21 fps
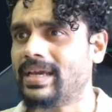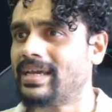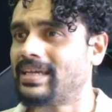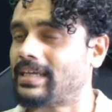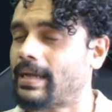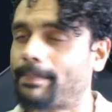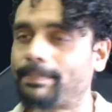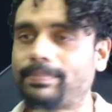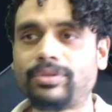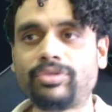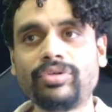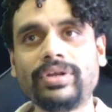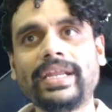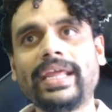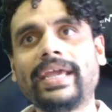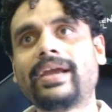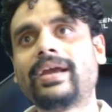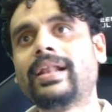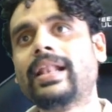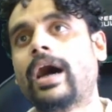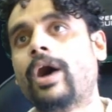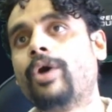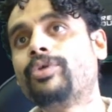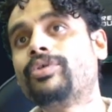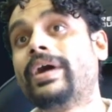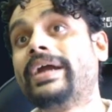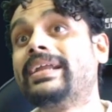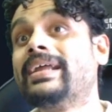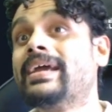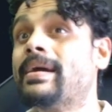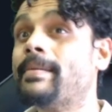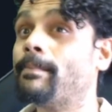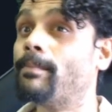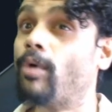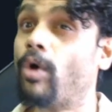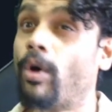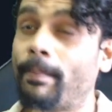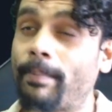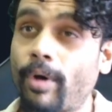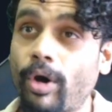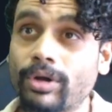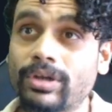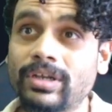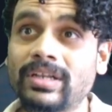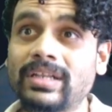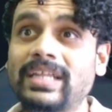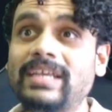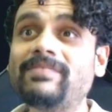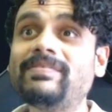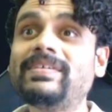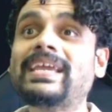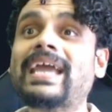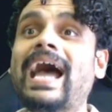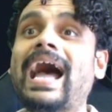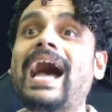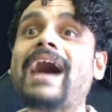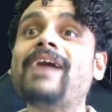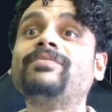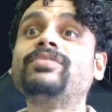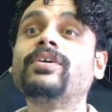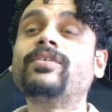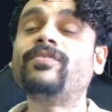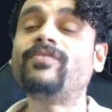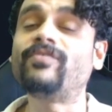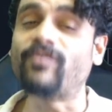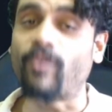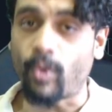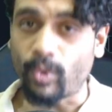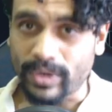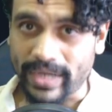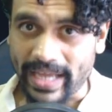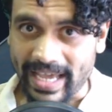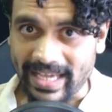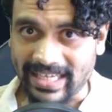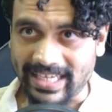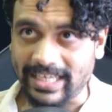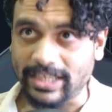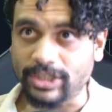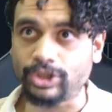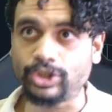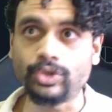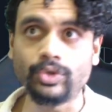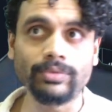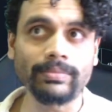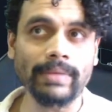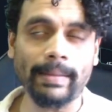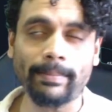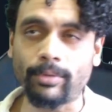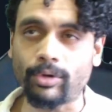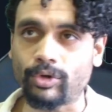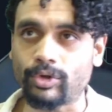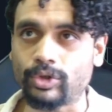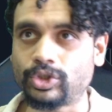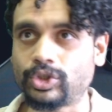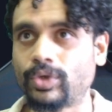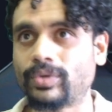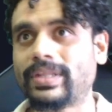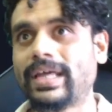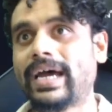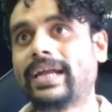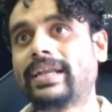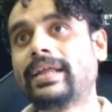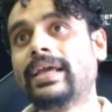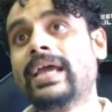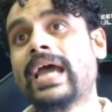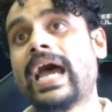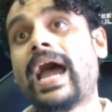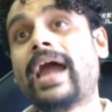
Yep, 3-day cloud, right? More importantly, we have the 4-day Kijun. I'm not going to show that.